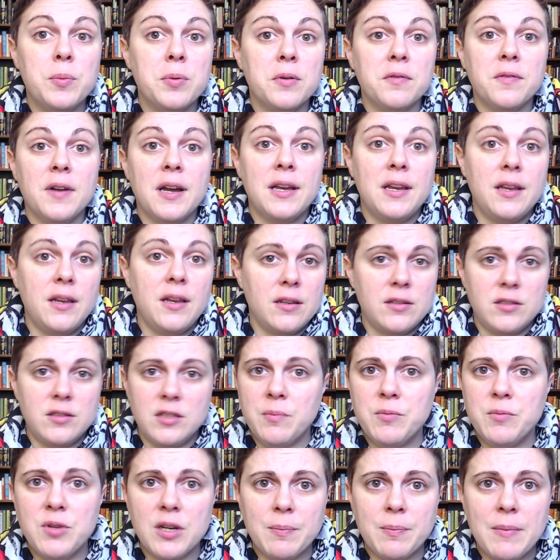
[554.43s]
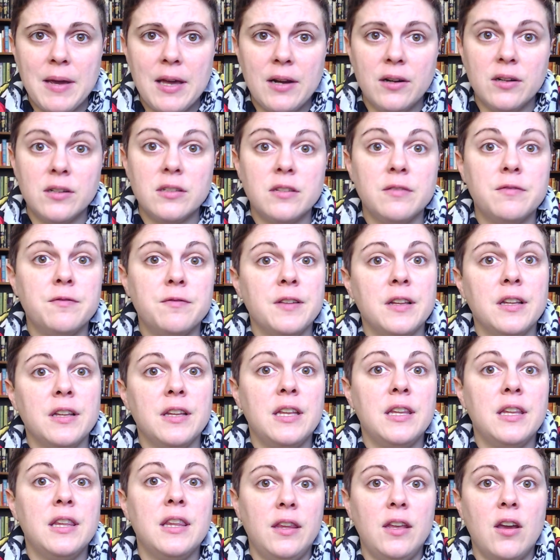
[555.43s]
providing a subject matter to fill
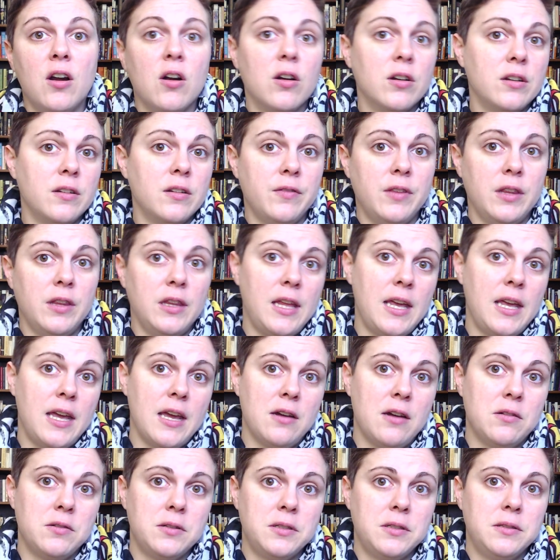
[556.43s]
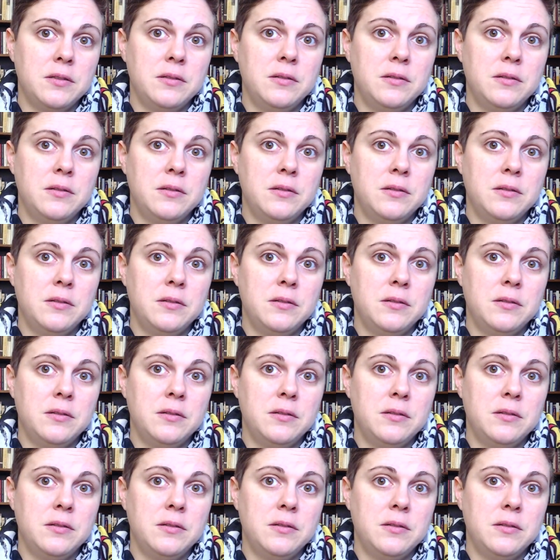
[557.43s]
in the art of the layout.